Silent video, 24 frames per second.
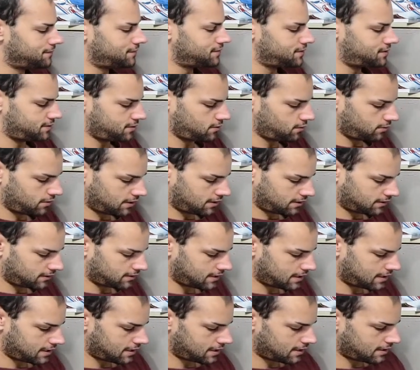So we got
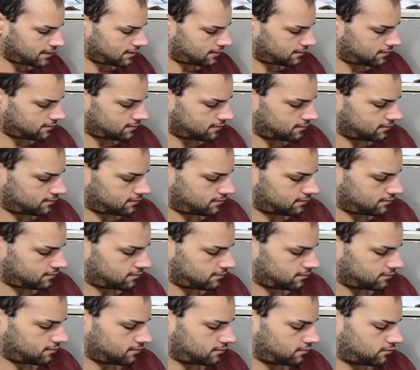that.
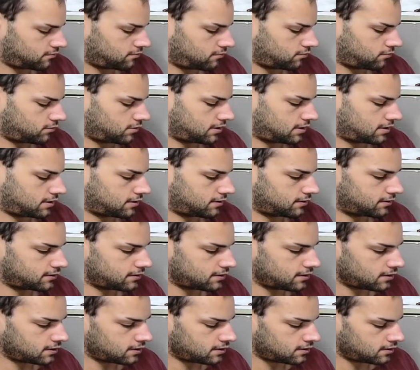Got
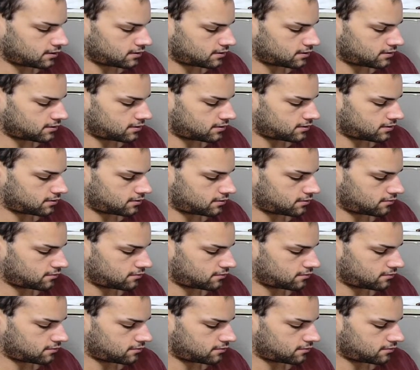this.